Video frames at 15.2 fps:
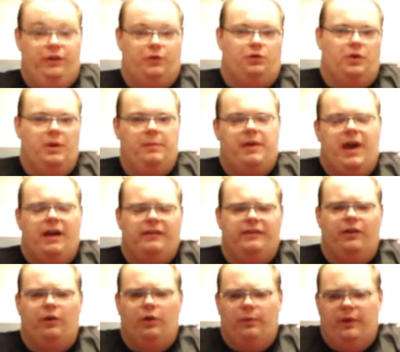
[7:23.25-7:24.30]
The Dreamcast
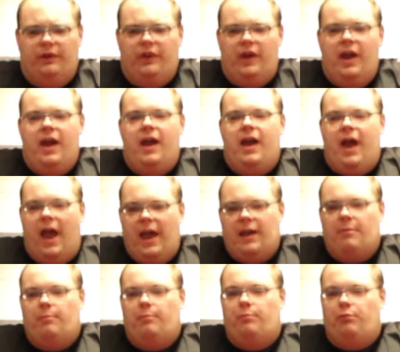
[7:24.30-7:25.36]
era was a